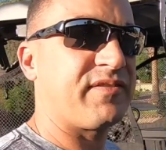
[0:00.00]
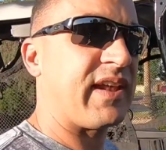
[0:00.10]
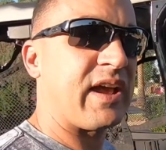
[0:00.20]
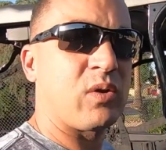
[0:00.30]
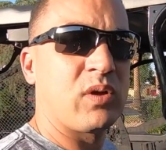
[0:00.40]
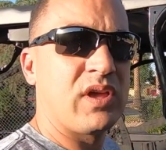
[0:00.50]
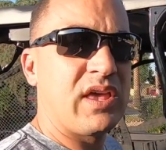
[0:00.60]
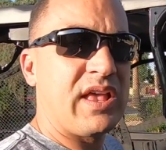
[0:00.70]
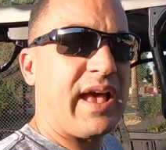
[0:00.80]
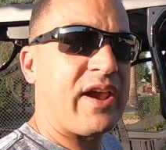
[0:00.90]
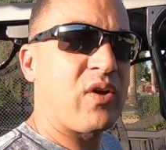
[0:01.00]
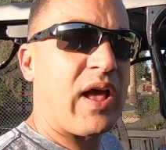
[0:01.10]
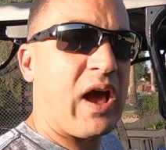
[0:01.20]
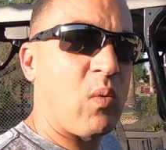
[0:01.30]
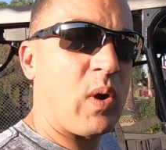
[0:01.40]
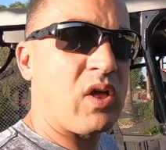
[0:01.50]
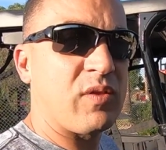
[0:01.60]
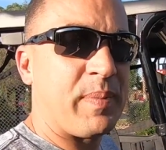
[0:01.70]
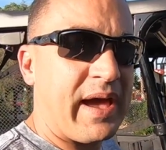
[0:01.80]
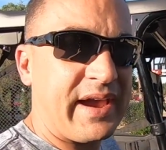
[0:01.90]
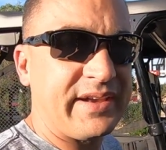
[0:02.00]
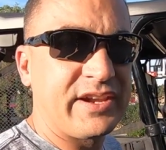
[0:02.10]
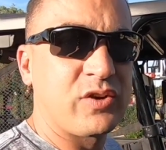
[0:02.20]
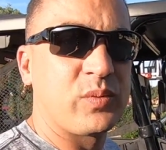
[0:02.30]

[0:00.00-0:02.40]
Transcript: Now, I don't know how well the Pioneer